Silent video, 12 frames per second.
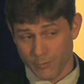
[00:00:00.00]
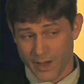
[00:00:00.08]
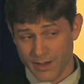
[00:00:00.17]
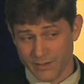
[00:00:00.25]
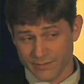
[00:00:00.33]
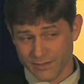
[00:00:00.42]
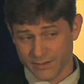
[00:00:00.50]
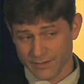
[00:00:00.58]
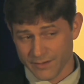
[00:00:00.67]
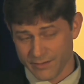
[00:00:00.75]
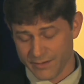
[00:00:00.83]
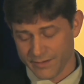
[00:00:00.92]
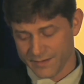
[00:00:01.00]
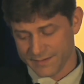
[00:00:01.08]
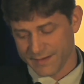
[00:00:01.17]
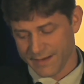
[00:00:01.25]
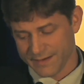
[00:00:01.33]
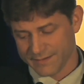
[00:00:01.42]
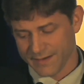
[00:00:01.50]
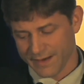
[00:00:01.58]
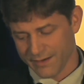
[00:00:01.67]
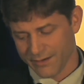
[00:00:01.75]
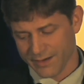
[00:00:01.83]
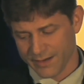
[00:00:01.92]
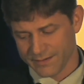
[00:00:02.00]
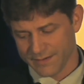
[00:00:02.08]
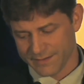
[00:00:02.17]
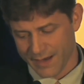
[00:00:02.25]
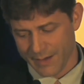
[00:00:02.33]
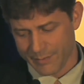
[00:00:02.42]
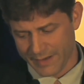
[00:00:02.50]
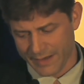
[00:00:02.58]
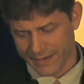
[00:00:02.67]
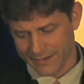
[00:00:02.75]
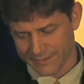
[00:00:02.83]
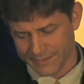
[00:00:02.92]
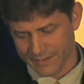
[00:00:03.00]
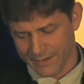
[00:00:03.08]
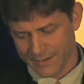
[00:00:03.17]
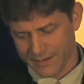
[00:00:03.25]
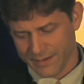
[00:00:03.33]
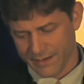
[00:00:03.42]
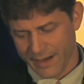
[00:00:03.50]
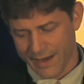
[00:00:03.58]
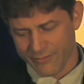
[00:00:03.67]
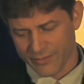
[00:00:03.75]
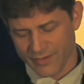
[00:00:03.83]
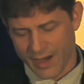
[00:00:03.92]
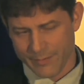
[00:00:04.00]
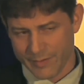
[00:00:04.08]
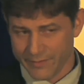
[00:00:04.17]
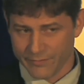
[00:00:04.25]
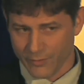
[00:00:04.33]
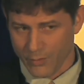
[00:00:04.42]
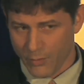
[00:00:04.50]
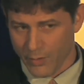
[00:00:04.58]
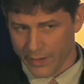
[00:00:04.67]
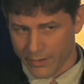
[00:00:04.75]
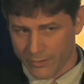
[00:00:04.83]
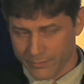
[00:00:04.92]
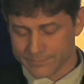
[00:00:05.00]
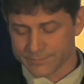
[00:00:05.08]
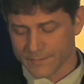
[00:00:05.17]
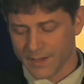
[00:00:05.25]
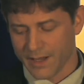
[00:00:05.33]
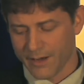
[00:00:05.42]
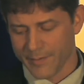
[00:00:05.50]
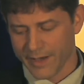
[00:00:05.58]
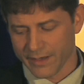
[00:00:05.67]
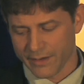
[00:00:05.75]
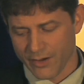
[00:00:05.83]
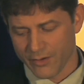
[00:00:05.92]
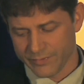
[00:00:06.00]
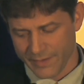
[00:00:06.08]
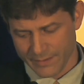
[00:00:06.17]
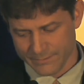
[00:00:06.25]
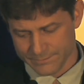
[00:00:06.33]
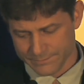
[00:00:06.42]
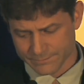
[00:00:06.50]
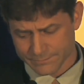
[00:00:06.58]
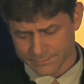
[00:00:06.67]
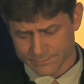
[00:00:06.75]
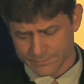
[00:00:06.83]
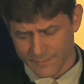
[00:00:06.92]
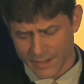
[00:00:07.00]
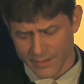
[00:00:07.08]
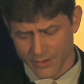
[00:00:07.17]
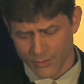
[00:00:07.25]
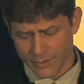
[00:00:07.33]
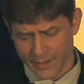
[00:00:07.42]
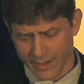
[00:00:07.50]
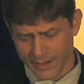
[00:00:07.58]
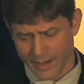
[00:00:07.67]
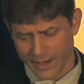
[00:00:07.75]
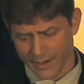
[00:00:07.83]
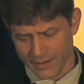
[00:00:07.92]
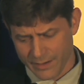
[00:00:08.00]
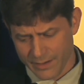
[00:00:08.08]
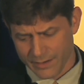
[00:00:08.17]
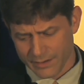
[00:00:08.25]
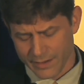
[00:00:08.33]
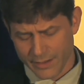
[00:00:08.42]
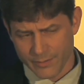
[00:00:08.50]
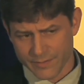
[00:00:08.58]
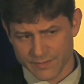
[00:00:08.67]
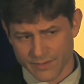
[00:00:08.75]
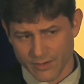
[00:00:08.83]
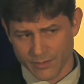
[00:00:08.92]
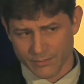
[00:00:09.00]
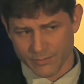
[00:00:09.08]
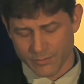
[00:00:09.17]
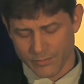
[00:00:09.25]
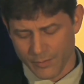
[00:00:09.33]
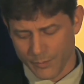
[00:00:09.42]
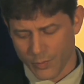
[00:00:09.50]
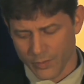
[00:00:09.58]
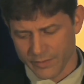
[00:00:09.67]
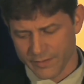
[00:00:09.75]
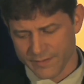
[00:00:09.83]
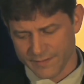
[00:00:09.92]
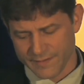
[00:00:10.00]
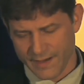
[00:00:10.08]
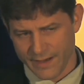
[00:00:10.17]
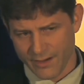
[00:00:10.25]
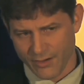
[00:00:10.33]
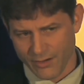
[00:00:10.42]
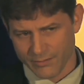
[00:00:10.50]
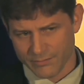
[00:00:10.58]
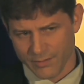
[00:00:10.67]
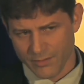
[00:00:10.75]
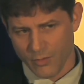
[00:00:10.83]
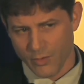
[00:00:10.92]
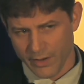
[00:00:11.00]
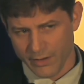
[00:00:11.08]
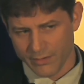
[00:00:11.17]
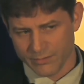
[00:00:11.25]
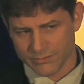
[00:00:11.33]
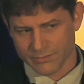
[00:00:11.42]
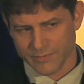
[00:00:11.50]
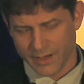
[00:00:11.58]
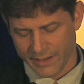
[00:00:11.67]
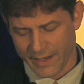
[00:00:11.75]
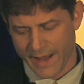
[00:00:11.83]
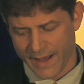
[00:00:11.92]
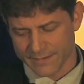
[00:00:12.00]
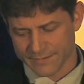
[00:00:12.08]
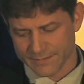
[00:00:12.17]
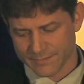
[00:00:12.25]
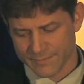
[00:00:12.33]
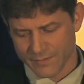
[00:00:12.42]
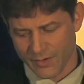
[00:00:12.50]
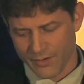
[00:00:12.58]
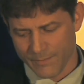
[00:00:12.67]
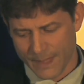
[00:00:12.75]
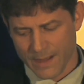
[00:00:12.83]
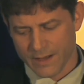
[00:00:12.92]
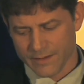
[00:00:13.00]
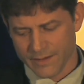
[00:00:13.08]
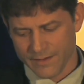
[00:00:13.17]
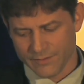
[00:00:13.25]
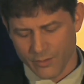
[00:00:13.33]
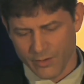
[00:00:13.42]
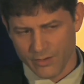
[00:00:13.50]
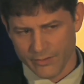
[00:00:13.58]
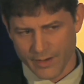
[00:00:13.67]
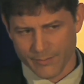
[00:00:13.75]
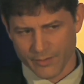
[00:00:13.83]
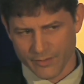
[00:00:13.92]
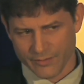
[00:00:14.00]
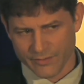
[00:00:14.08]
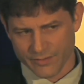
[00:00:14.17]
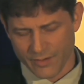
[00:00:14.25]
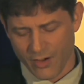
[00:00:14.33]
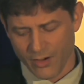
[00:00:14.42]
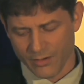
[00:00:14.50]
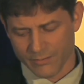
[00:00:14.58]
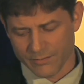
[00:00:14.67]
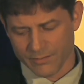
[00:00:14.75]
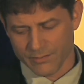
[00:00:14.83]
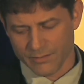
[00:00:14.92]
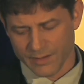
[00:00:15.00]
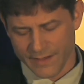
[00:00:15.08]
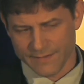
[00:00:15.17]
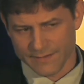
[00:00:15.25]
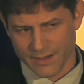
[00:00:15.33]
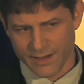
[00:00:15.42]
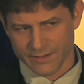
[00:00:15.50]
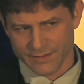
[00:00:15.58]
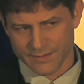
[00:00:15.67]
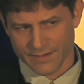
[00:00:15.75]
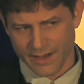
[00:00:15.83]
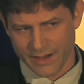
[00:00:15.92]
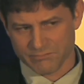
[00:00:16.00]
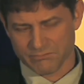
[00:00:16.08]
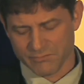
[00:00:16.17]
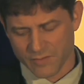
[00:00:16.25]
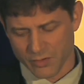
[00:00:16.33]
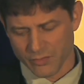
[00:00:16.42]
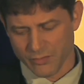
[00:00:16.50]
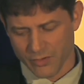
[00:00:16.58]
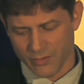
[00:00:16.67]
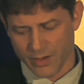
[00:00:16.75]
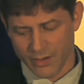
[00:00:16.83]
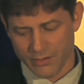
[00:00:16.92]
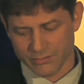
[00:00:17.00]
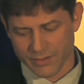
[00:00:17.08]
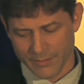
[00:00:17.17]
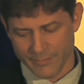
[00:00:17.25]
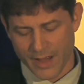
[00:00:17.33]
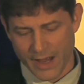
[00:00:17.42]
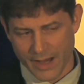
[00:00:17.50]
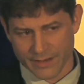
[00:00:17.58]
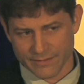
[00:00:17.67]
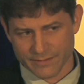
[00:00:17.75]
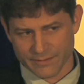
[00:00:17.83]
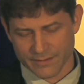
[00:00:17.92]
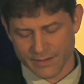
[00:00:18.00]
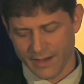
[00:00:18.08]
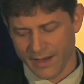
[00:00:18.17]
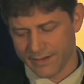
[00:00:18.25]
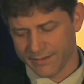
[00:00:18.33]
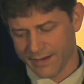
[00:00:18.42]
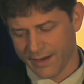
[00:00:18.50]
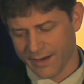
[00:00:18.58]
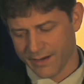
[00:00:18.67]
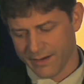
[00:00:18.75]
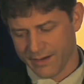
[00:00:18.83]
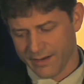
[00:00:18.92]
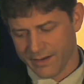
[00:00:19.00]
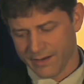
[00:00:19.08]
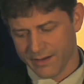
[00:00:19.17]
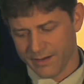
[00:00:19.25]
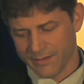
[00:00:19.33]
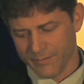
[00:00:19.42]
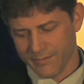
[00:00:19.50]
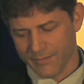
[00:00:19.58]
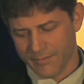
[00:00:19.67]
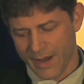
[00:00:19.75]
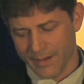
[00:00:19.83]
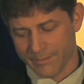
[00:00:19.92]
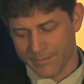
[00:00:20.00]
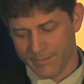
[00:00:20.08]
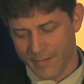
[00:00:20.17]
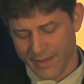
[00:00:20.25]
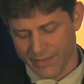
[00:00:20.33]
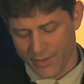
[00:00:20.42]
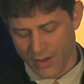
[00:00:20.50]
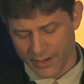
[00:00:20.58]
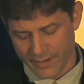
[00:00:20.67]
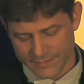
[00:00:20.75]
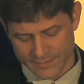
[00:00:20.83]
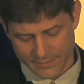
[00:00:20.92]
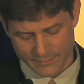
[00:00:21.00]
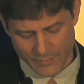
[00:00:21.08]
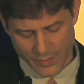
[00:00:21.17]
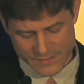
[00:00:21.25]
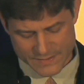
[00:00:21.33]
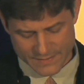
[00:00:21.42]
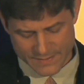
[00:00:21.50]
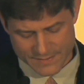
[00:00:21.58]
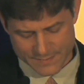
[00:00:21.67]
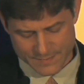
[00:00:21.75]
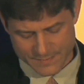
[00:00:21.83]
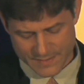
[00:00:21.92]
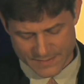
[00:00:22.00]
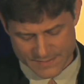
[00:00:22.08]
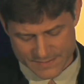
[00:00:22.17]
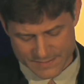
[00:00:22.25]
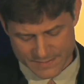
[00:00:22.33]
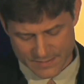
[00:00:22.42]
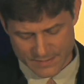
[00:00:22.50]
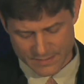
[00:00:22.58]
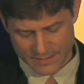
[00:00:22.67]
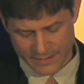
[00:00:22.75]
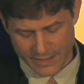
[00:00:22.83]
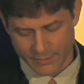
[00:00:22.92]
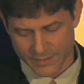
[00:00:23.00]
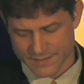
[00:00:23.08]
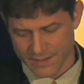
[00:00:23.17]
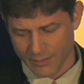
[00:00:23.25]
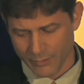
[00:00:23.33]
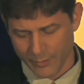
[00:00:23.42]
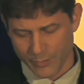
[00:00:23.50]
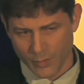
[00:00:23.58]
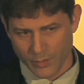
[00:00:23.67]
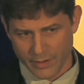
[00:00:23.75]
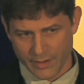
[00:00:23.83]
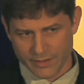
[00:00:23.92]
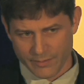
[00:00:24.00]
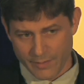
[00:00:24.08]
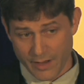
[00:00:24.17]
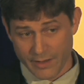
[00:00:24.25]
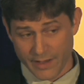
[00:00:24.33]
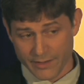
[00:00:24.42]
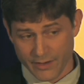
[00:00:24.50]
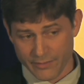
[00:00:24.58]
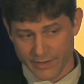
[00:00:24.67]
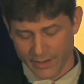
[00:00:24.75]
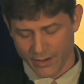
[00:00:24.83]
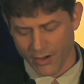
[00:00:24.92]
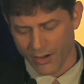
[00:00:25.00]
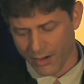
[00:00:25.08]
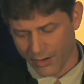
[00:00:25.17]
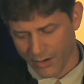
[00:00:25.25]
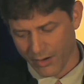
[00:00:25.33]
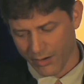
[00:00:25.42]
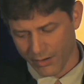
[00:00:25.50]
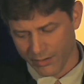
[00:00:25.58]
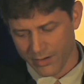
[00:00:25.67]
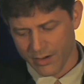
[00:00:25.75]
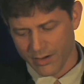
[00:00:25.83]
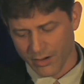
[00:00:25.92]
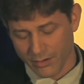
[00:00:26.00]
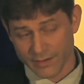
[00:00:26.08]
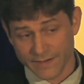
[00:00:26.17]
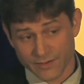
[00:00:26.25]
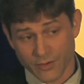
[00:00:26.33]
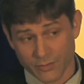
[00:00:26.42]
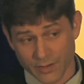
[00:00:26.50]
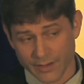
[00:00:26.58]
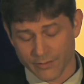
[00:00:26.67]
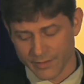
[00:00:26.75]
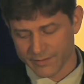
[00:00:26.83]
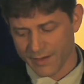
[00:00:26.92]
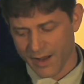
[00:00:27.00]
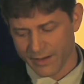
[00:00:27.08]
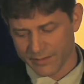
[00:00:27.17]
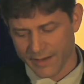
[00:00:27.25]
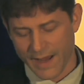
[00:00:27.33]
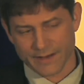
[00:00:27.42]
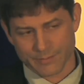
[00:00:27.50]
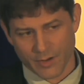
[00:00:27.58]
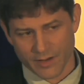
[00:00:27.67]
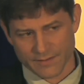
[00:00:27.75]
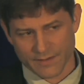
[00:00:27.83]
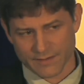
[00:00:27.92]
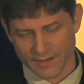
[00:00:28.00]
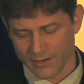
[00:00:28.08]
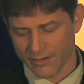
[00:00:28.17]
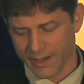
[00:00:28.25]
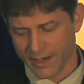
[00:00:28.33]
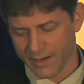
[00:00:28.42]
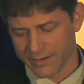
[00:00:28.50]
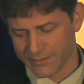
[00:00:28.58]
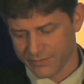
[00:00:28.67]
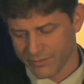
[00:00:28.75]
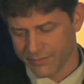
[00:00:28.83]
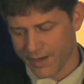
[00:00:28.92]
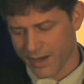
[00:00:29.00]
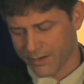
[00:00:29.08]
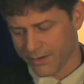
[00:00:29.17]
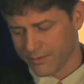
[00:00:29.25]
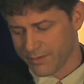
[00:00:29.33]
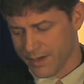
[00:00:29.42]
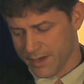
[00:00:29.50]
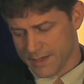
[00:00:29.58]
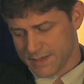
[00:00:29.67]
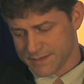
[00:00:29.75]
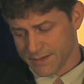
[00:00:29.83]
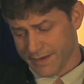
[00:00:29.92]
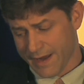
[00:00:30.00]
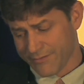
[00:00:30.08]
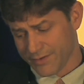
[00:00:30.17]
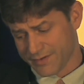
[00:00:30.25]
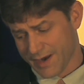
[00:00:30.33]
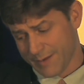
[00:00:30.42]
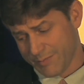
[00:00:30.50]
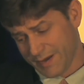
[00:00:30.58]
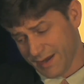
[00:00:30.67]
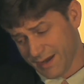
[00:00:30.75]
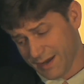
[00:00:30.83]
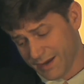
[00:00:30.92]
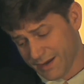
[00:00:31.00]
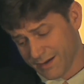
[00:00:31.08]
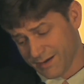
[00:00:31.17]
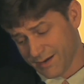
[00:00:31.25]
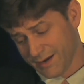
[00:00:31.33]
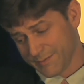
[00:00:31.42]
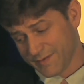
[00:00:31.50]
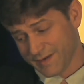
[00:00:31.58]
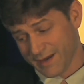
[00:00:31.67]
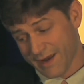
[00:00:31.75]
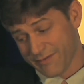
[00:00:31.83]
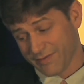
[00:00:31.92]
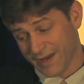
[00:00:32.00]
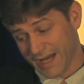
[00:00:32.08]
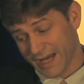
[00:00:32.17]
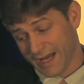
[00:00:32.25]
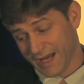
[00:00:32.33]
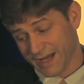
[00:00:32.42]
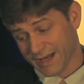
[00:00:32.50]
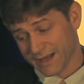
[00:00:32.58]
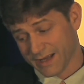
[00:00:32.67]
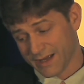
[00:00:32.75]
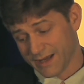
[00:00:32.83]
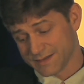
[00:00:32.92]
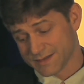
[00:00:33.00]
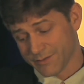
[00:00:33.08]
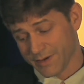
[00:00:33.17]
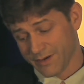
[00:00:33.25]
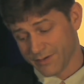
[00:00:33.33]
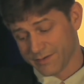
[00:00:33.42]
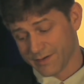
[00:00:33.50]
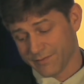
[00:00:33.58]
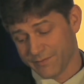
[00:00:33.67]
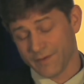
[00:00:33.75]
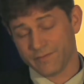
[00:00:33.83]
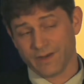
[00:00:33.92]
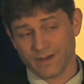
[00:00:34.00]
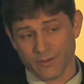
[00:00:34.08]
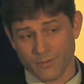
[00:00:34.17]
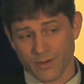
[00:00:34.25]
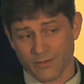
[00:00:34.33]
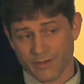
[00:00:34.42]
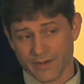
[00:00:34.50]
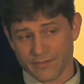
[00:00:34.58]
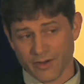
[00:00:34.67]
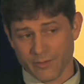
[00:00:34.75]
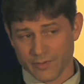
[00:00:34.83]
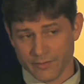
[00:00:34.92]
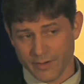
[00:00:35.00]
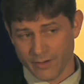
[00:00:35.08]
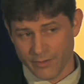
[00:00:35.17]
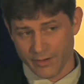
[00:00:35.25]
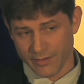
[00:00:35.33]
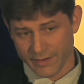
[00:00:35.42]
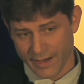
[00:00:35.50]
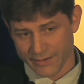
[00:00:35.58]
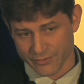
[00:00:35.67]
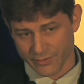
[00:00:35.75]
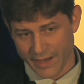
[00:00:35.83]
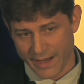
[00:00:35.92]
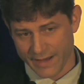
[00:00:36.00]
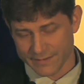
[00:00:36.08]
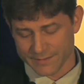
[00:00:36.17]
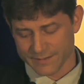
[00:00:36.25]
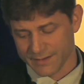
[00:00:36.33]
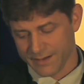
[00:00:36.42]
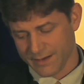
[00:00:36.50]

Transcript: wells included in this data set looking at these IPs. The average IP for oil, and I'll make a note that the only liquids that are reported to the state are oil and gas. So these oil numbers are lease condensate, crude oil combined. And my thought is that most of this liquids that are reported at the wellhead to ODNR are leasehold liquids, not gas processing or any additional value. So the average IP in MCFE, so we used a 15-to-1 ratio between oil and natural gas.